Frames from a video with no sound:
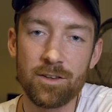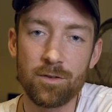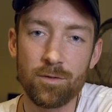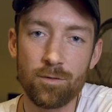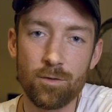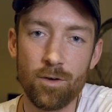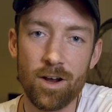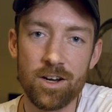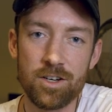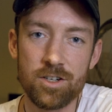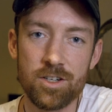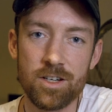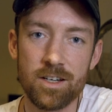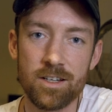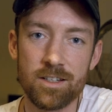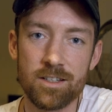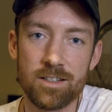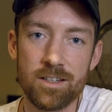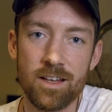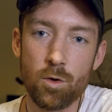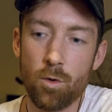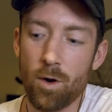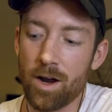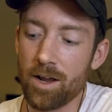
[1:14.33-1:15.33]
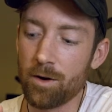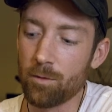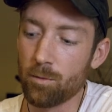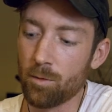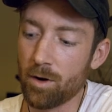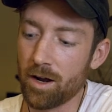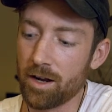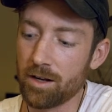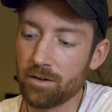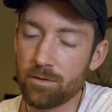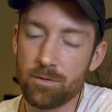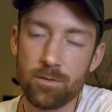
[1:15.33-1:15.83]
the freshness quite
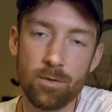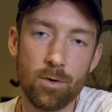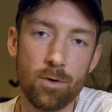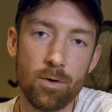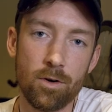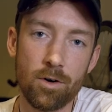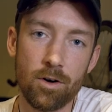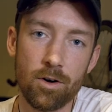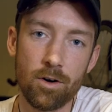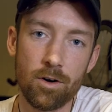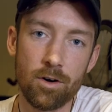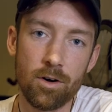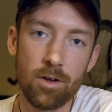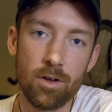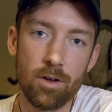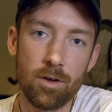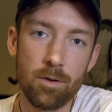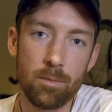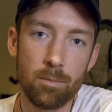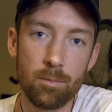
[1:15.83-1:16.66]
right for